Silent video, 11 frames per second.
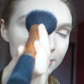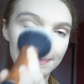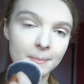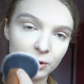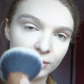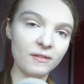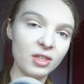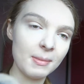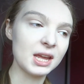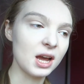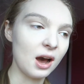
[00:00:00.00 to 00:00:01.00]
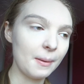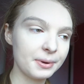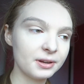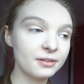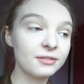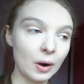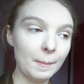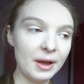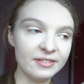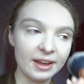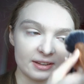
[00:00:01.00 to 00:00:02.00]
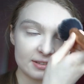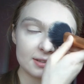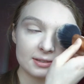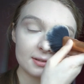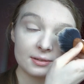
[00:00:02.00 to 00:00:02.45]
move the makeup from my face.